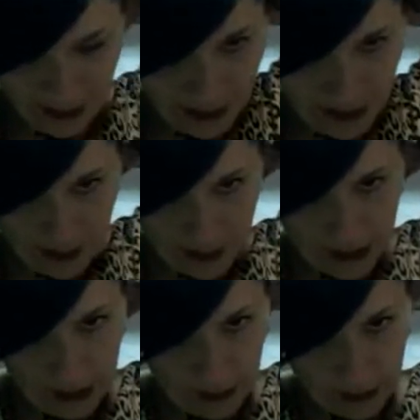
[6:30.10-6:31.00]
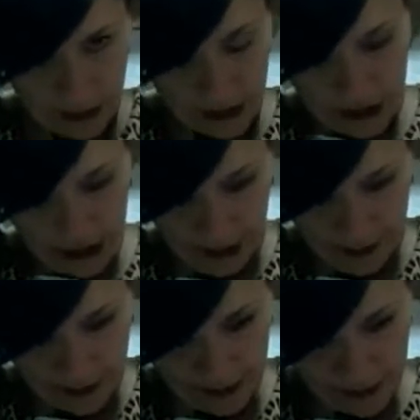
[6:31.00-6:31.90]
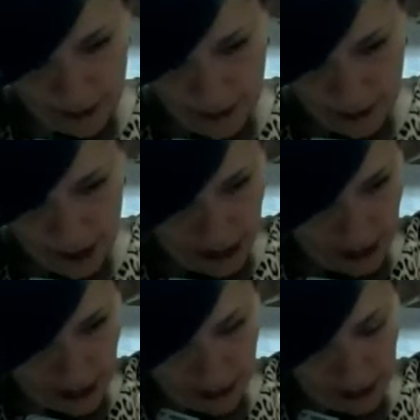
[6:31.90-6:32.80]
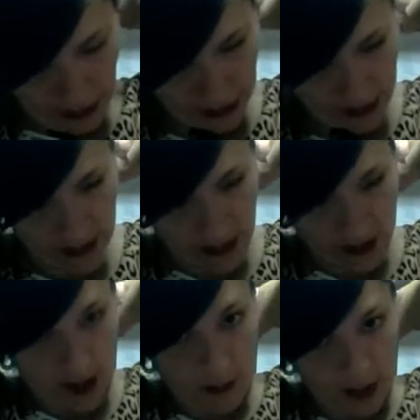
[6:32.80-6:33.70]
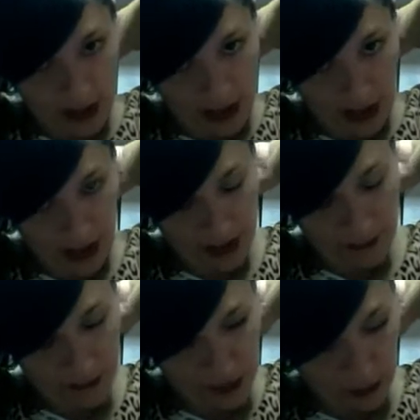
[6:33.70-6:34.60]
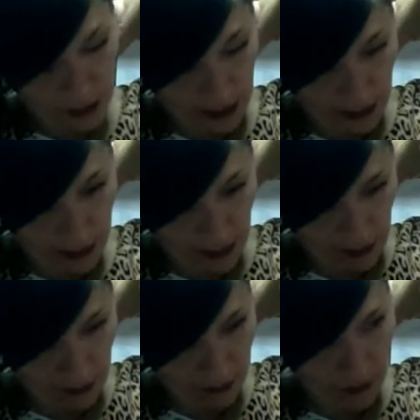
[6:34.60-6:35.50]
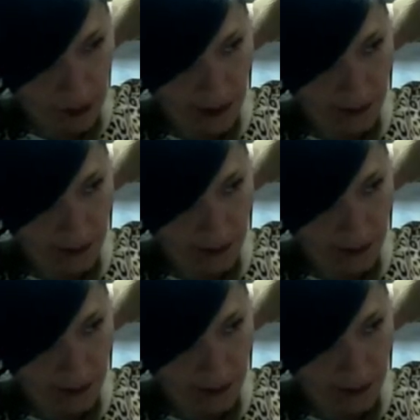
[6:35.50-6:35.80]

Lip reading: oops, I'm getting the wrong chain, getting the other necklace. But yeah, I have sold out of